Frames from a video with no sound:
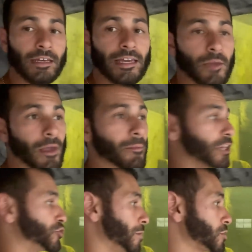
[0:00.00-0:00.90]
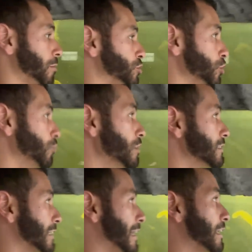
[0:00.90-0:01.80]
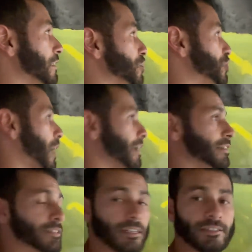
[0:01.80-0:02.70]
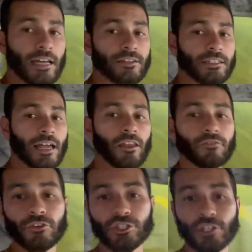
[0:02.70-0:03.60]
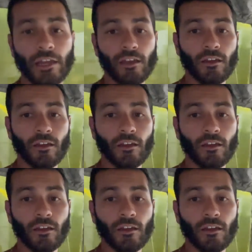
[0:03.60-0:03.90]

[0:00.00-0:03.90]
He made my dreams come true to getting this giant 6,000 gallon fish tank